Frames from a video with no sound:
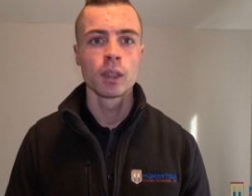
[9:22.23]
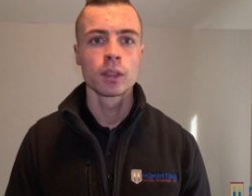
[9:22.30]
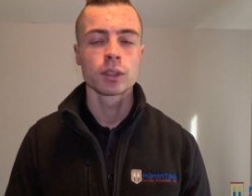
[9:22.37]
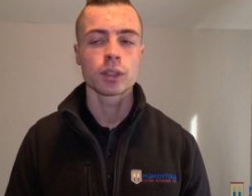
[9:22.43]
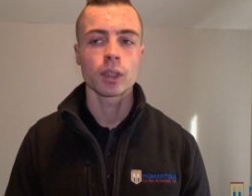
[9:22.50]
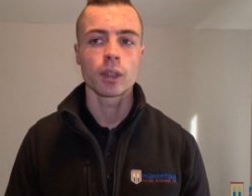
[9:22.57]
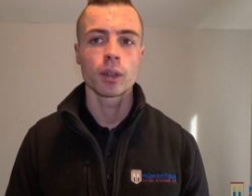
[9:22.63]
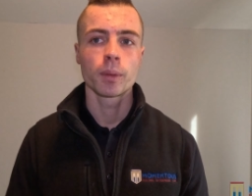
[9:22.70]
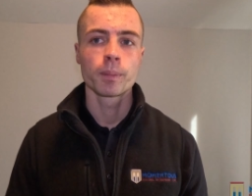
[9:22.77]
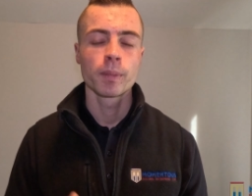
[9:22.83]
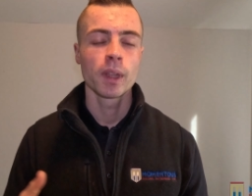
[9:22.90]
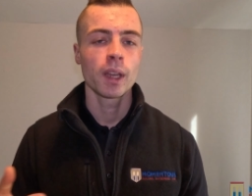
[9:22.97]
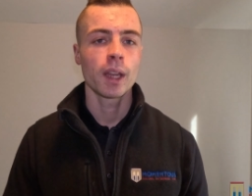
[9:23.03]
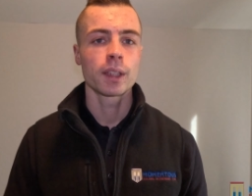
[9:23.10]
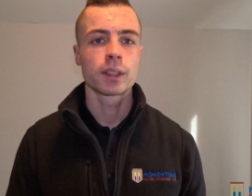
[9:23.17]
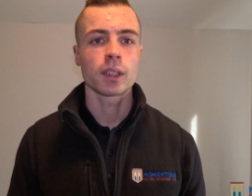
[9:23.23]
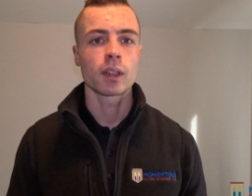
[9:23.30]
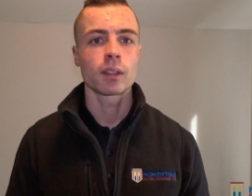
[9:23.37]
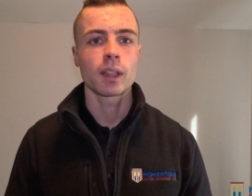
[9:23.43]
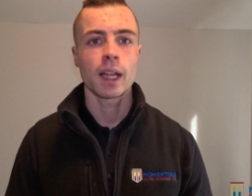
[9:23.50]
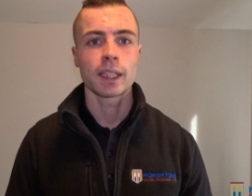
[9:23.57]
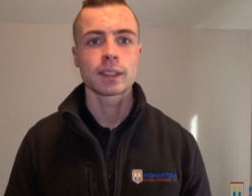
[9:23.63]
So it's going
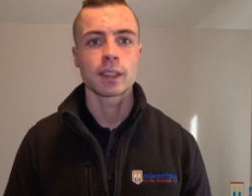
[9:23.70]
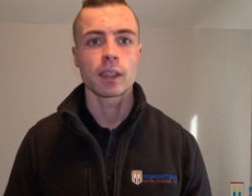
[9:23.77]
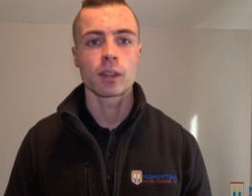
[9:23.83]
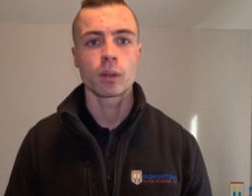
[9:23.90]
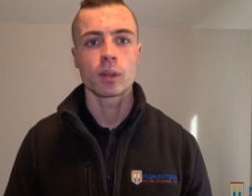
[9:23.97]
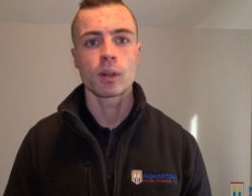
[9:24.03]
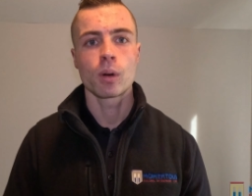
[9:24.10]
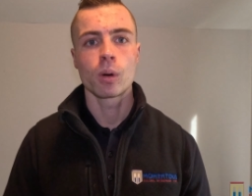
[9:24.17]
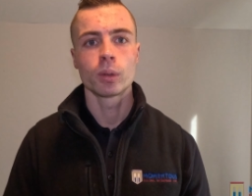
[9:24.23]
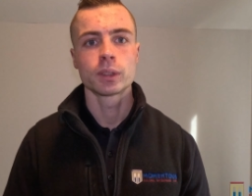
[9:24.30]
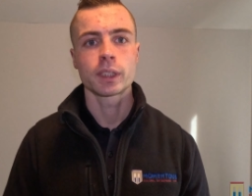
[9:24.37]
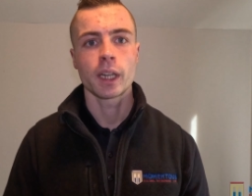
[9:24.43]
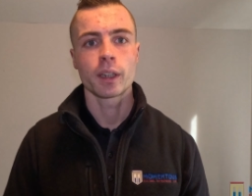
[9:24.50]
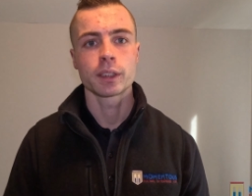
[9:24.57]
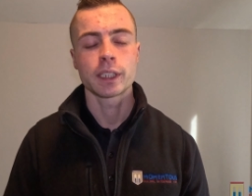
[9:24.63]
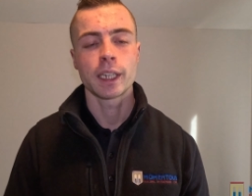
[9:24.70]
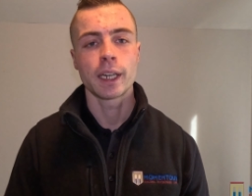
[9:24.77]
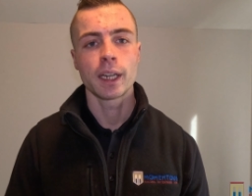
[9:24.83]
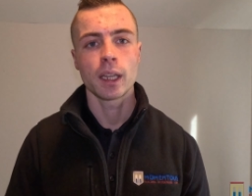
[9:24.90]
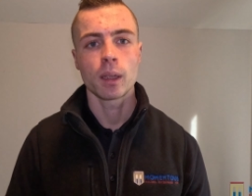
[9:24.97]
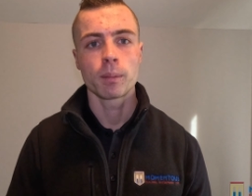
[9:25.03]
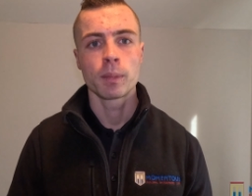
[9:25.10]
to last that whole entire
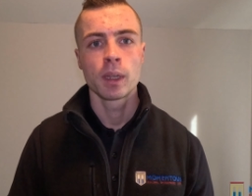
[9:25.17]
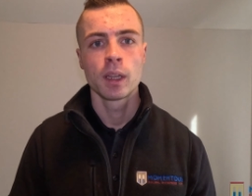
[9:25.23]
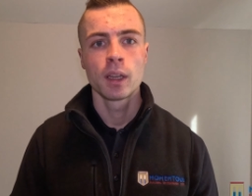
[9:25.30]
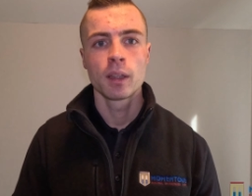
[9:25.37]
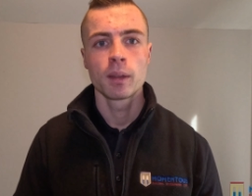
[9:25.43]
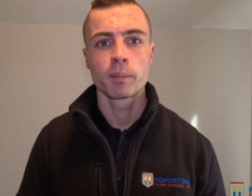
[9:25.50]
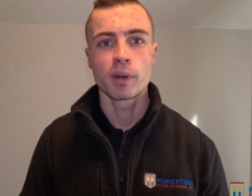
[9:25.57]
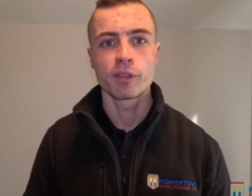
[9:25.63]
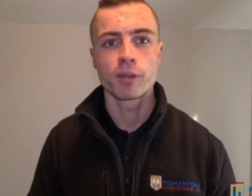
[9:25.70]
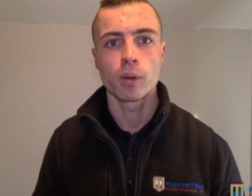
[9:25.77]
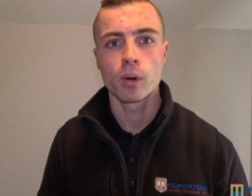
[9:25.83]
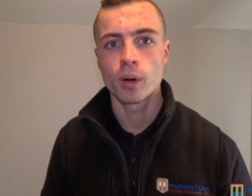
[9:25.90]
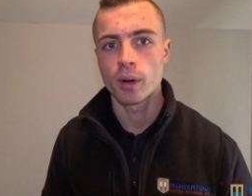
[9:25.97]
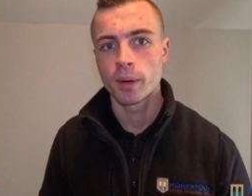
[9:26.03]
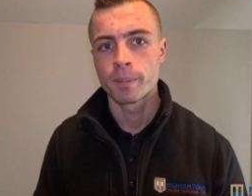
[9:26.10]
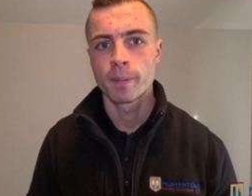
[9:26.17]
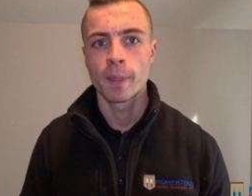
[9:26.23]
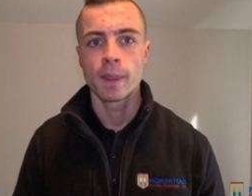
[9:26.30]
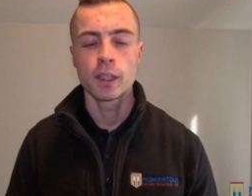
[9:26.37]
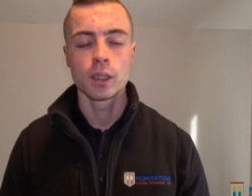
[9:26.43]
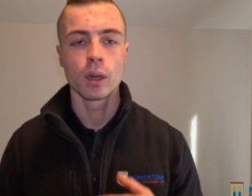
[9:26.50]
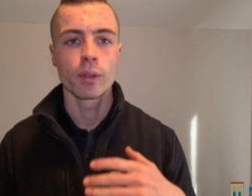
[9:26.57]
time before,
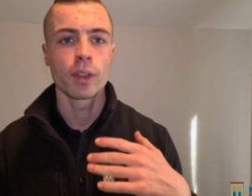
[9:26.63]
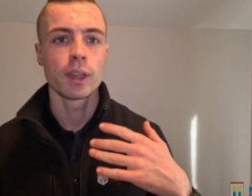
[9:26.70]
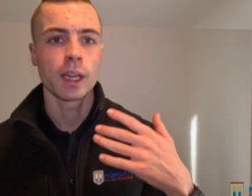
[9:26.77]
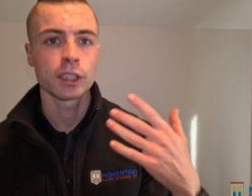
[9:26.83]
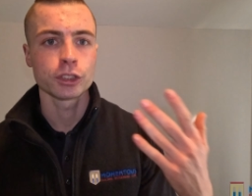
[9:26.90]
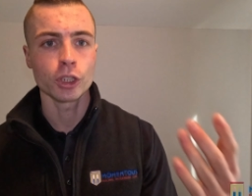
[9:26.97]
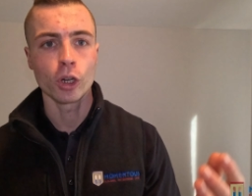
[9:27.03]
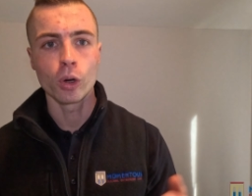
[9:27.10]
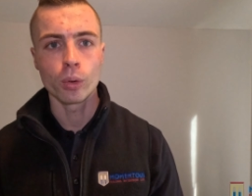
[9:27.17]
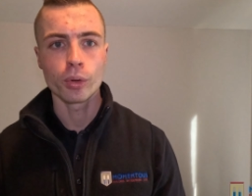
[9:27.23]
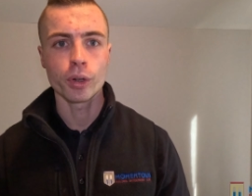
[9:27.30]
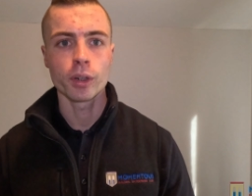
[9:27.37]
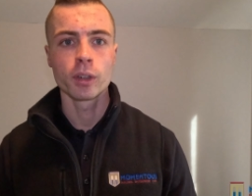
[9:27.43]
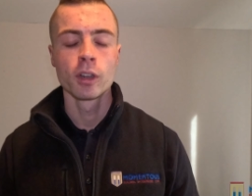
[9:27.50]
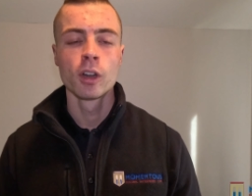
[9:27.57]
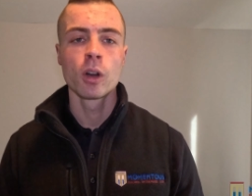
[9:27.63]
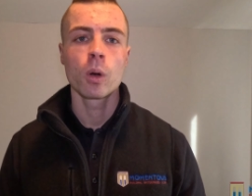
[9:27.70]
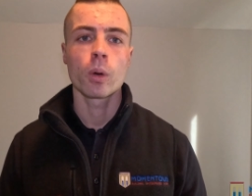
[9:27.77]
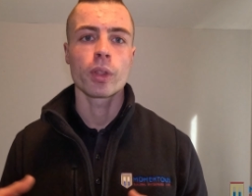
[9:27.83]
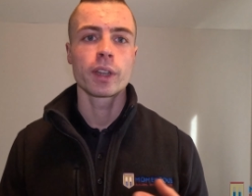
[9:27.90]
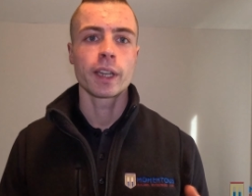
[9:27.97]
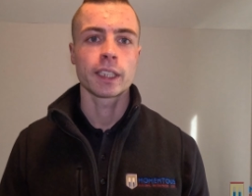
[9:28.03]
the next owner
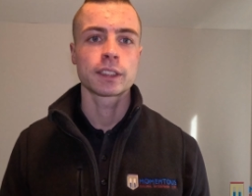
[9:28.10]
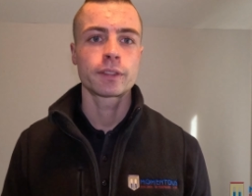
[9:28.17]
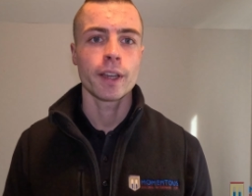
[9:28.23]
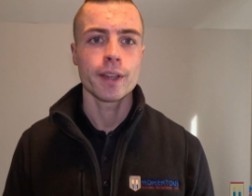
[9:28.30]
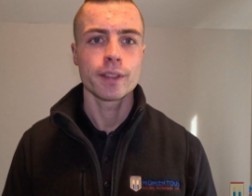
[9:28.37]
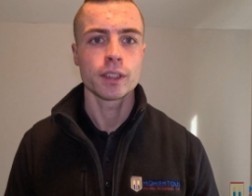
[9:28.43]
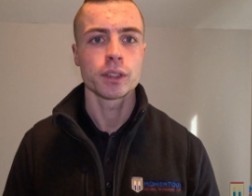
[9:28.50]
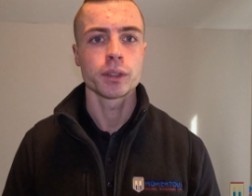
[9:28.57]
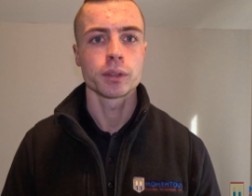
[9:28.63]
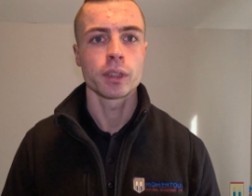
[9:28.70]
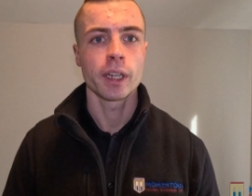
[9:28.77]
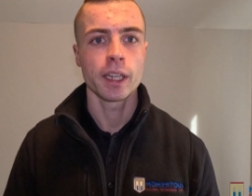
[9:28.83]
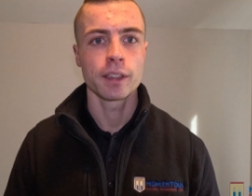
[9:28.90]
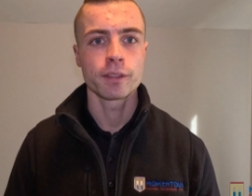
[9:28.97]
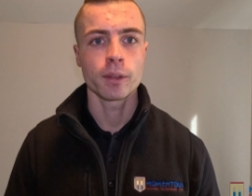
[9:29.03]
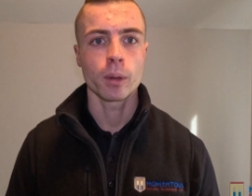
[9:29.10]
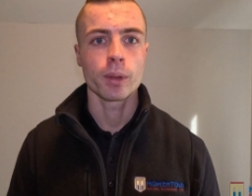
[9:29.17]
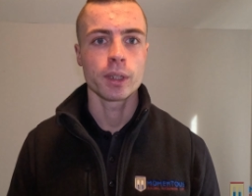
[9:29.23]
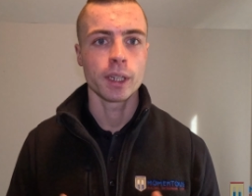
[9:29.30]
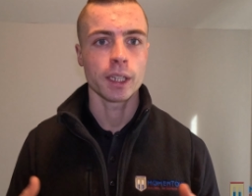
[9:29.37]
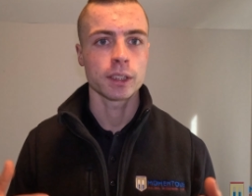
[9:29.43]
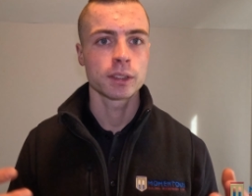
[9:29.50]
or the next phase of your life or the
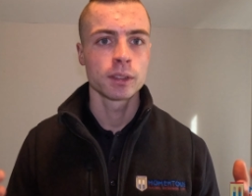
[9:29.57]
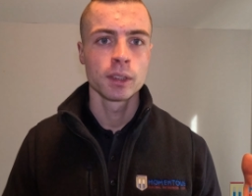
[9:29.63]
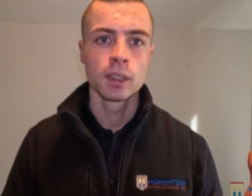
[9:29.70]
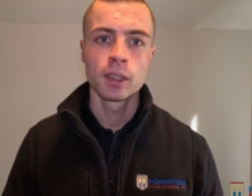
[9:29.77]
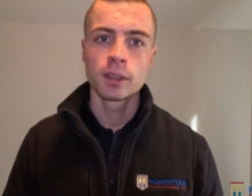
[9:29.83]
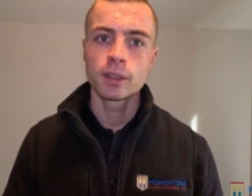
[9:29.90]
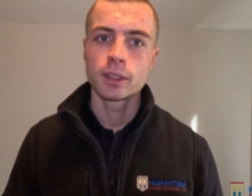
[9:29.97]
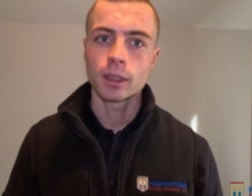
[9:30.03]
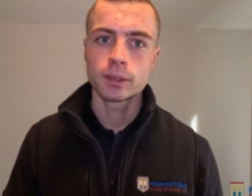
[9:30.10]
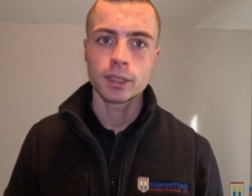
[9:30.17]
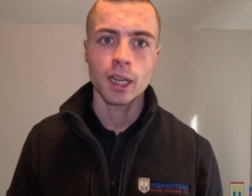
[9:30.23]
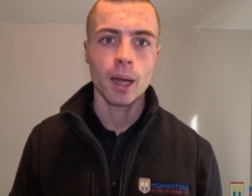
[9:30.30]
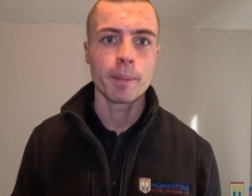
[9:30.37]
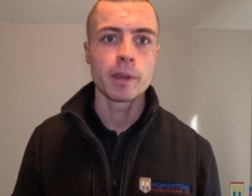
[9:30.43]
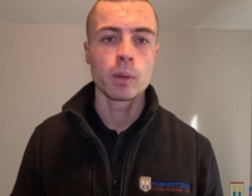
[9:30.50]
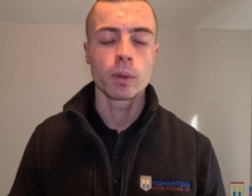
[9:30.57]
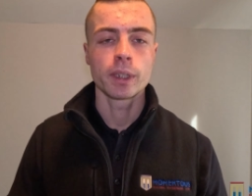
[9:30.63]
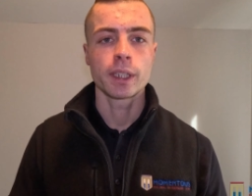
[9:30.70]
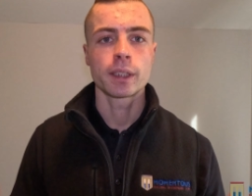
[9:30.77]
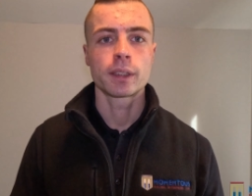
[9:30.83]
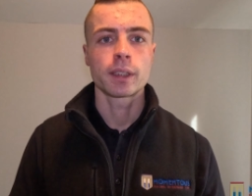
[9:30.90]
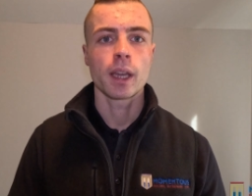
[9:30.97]
next, time you want to
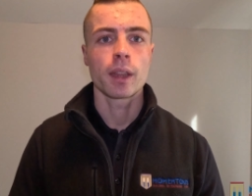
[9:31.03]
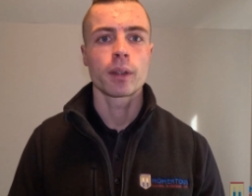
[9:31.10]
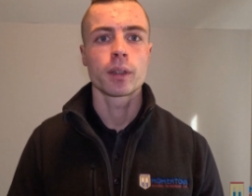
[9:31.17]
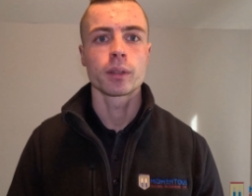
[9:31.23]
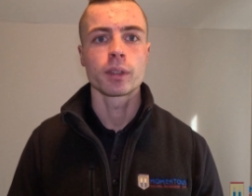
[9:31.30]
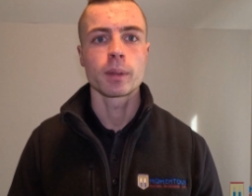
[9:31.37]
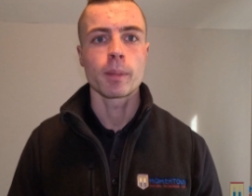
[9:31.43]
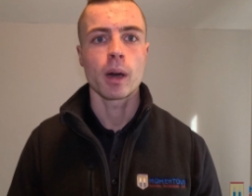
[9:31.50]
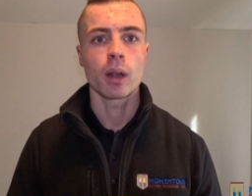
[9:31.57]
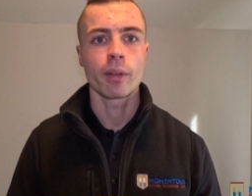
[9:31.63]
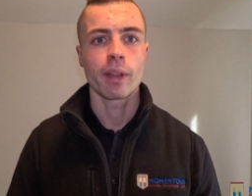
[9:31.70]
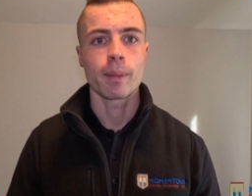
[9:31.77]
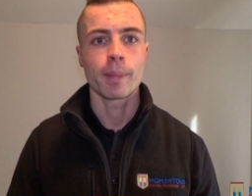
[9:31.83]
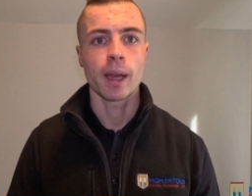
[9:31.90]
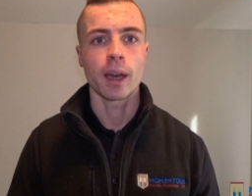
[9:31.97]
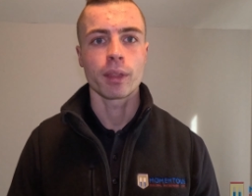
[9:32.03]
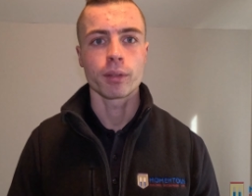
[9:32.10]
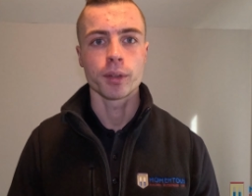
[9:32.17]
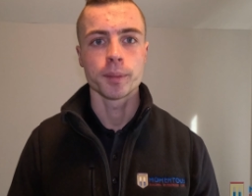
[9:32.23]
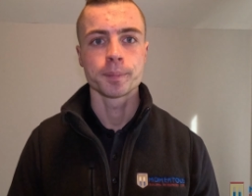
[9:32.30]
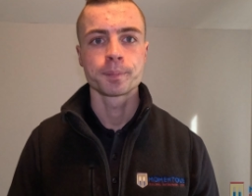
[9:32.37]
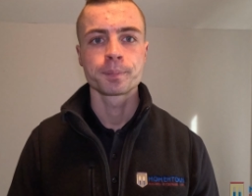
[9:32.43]
get together to remodel that
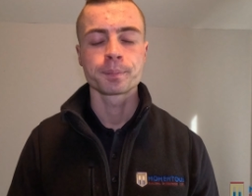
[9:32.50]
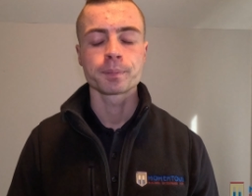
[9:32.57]
bathroom.